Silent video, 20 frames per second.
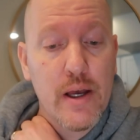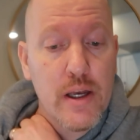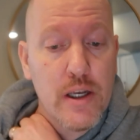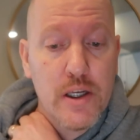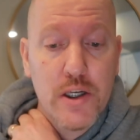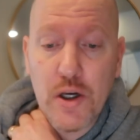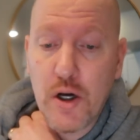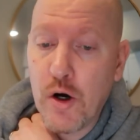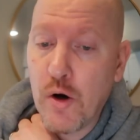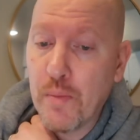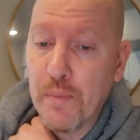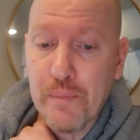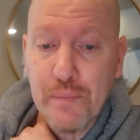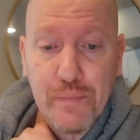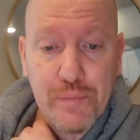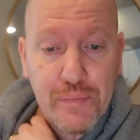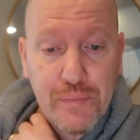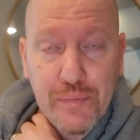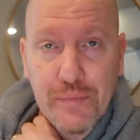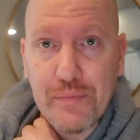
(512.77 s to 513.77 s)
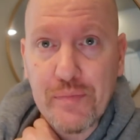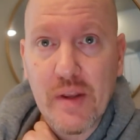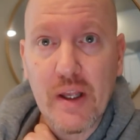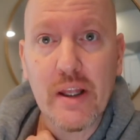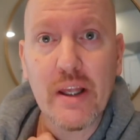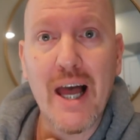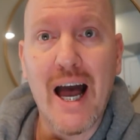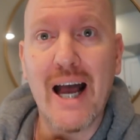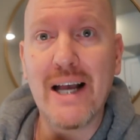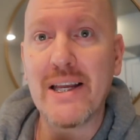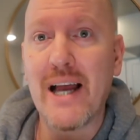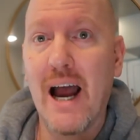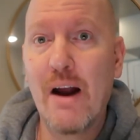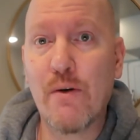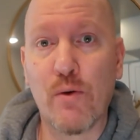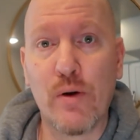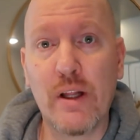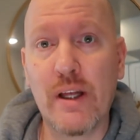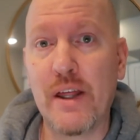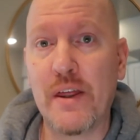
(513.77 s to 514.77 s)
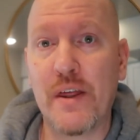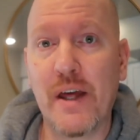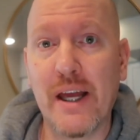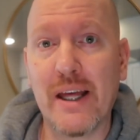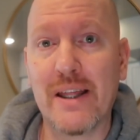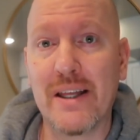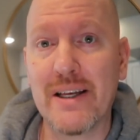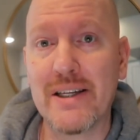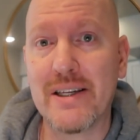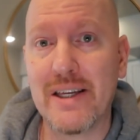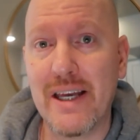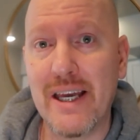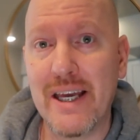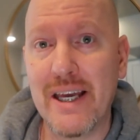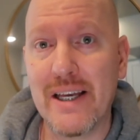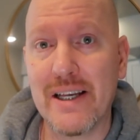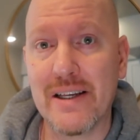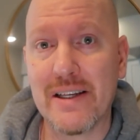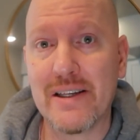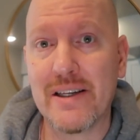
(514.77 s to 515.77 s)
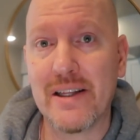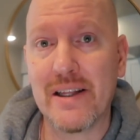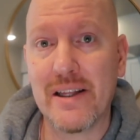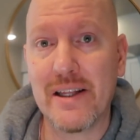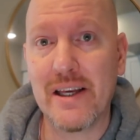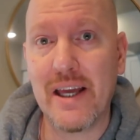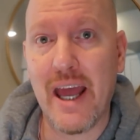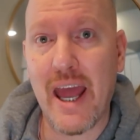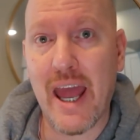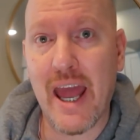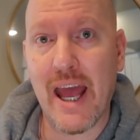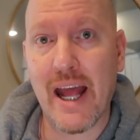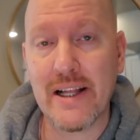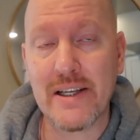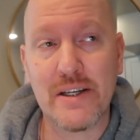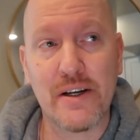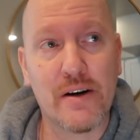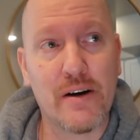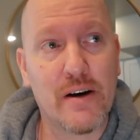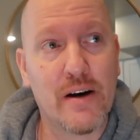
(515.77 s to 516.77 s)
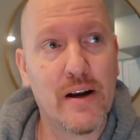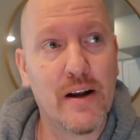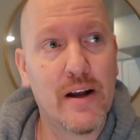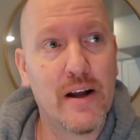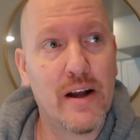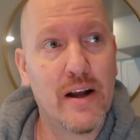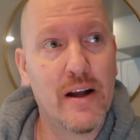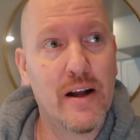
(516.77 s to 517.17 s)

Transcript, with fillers: So guys, I really think this is the answer